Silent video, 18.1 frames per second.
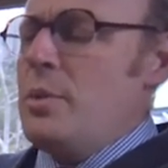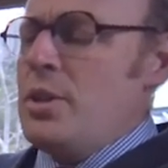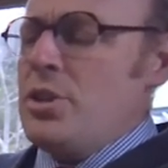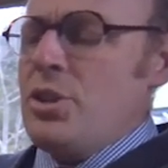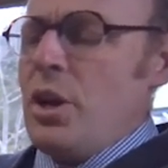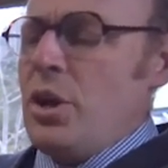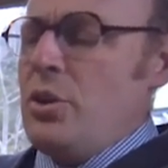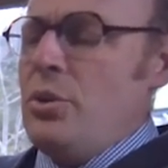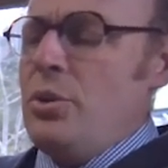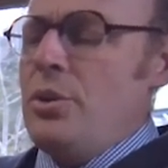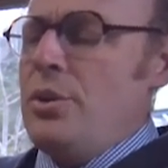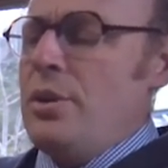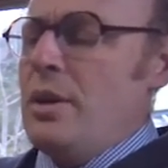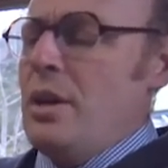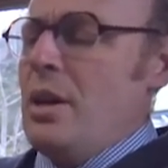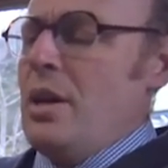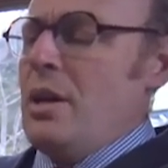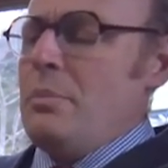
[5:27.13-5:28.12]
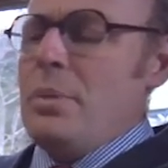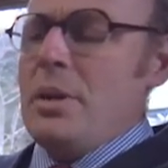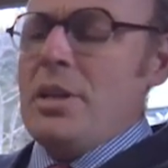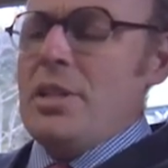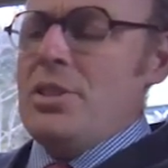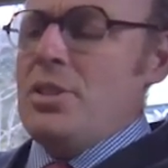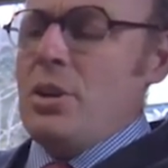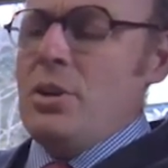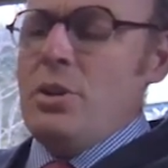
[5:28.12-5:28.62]
wish I could, but
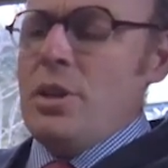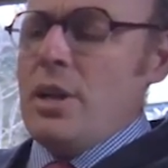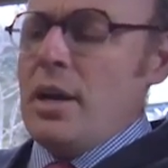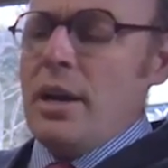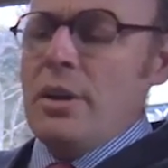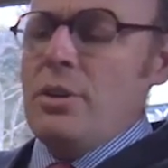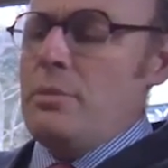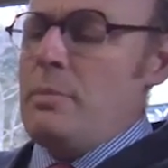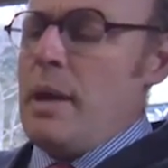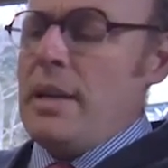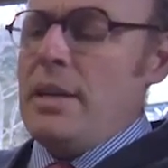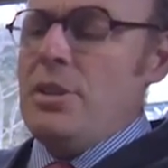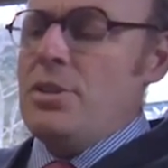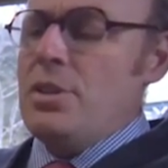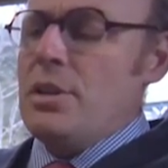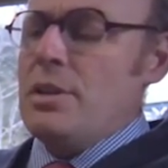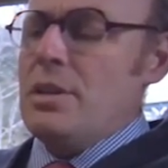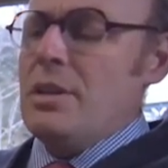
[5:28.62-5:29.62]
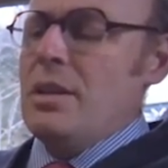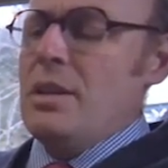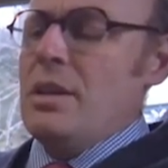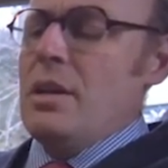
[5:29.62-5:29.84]
I don't think I could manage it,